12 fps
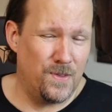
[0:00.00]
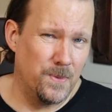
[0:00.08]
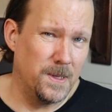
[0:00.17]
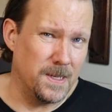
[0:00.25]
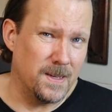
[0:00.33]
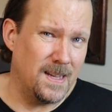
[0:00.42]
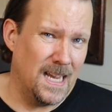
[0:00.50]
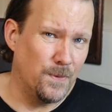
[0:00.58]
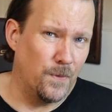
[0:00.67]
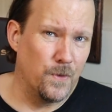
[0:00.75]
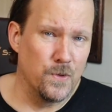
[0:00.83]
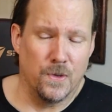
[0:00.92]
It's really kind
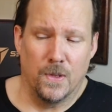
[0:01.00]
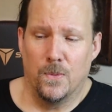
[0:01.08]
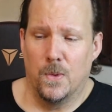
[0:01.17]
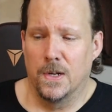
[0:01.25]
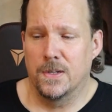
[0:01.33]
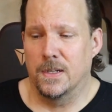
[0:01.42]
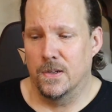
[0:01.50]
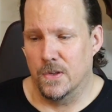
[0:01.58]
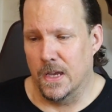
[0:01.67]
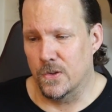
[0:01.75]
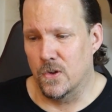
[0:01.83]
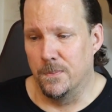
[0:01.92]
of a version of the Wanting
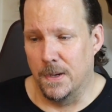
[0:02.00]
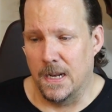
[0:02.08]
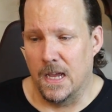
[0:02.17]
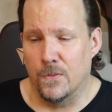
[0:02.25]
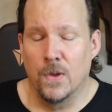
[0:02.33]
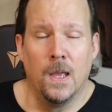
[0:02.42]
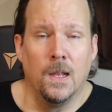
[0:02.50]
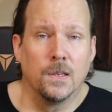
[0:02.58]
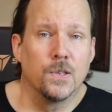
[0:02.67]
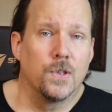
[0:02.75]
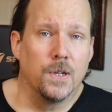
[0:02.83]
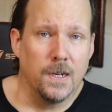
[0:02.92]
disaster, but I've
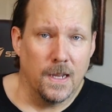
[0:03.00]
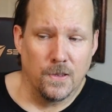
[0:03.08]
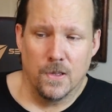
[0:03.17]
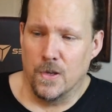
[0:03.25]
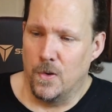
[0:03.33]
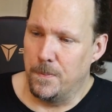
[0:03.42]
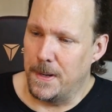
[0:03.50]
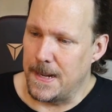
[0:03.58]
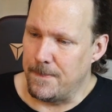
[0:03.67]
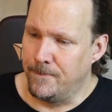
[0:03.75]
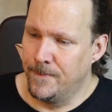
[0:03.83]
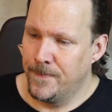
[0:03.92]
listed it as its own
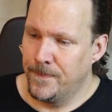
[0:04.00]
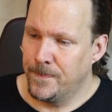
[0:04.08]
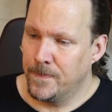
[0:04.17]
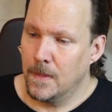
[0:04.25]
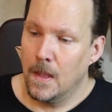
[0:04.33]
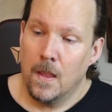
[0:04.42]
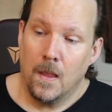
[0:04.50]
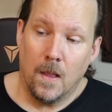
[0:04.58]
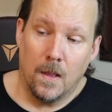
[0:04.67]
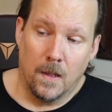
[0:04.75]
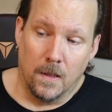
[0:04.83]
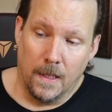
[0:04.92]
meme.
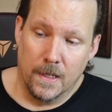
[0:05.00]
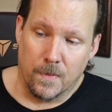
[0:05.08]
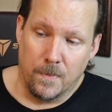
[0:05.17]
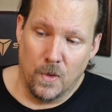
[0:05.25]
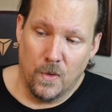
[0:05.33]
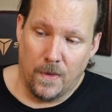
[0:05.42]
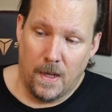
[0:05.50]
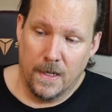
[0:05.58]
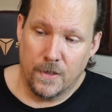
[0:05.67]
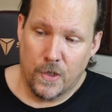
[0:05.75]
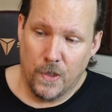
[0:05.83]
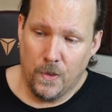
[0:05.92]
Let's move
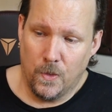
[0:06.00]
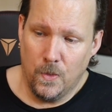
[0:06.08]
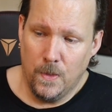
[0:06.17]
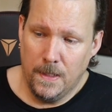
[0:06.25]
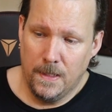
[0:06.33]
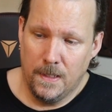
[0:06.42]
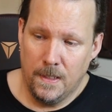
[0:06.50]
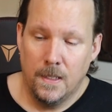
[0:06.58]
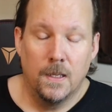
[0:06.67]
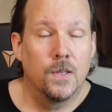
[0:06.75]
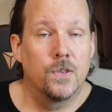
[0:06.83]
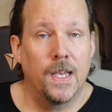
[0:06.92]
on to
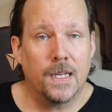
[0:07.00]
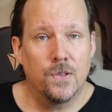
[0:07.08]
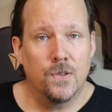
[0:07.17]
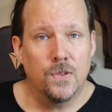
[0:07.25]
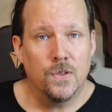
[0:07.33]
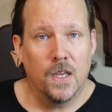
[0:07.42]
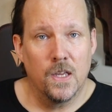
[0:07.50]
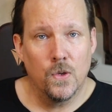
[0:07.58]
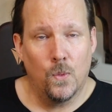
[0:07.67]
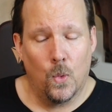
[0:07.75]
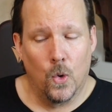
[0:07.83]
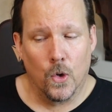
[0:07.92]
sex is
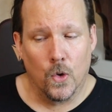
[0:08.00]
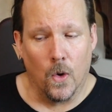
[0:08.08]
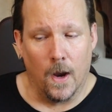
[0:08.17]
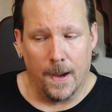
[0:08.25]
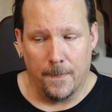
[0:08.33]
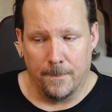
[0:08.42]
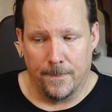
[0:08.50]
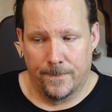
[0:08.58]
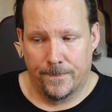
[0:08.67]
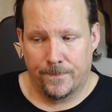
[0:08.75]
a war crime.